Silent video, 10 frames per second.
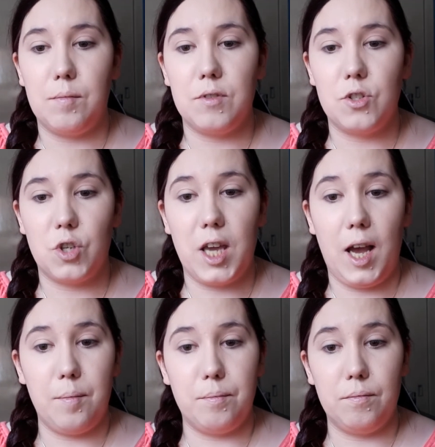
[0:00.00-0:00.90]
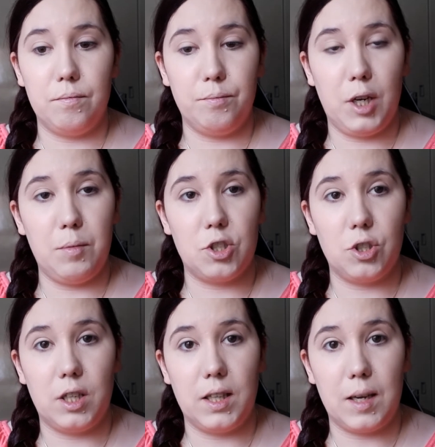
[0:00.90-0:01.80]
So yeah, I'm pretty much
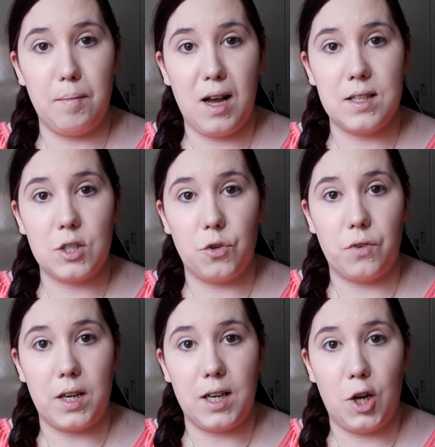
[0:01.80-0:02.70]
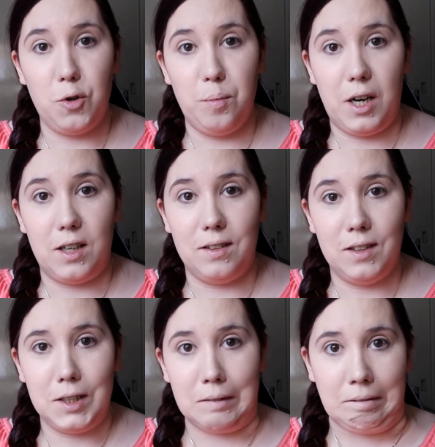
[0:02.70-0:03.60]
looking like a mask right now, but
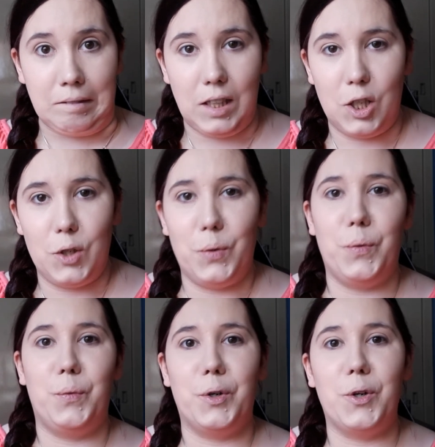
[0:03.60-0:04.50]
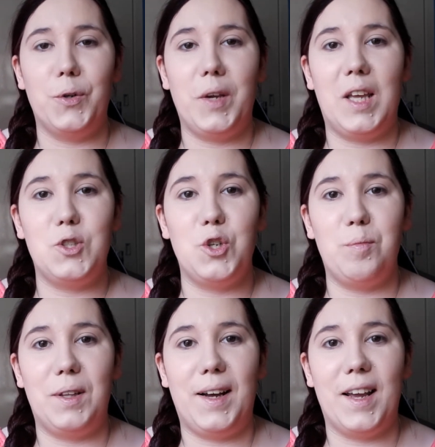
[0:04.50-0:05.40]
we're going to wait to
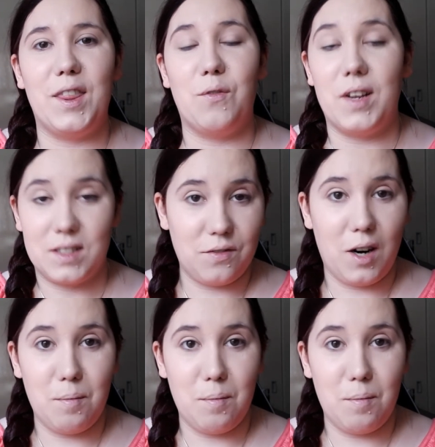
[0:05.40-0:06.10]
apply the rest of our